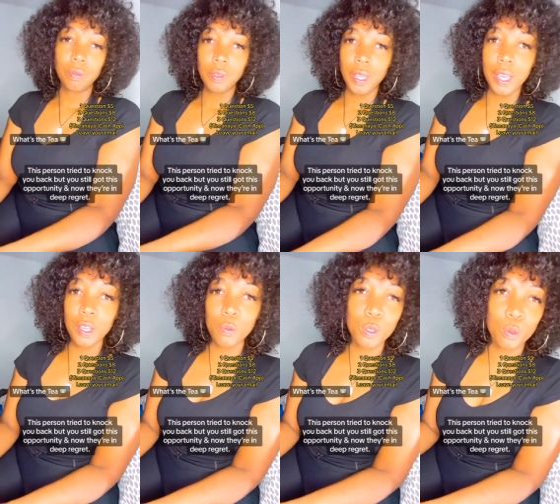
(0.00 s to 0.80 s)

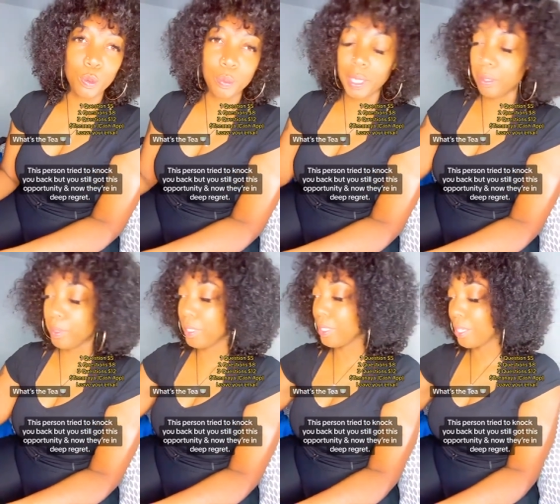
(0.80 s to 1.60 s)
Hey, what's going on,
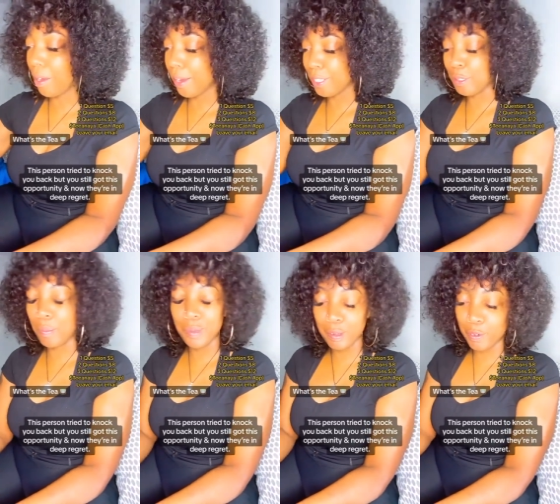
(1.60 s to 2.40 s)
babies? All right, so
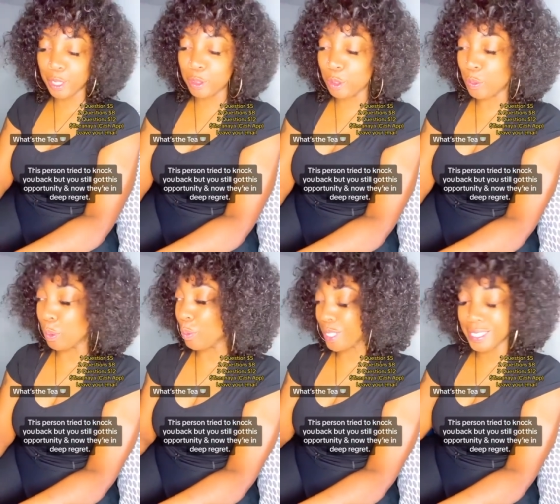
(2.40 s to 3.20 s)
I'm getting ready to do a
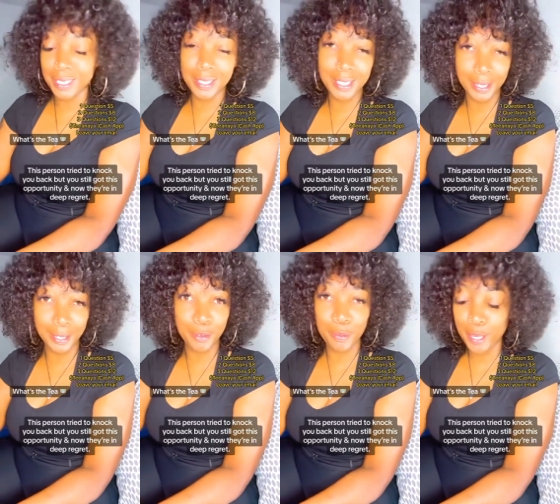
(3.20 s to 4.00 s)
what's the tea.
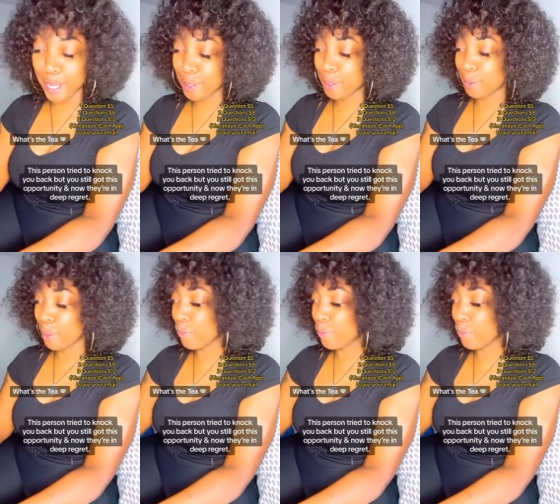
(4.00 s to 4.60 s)
Okay, so don't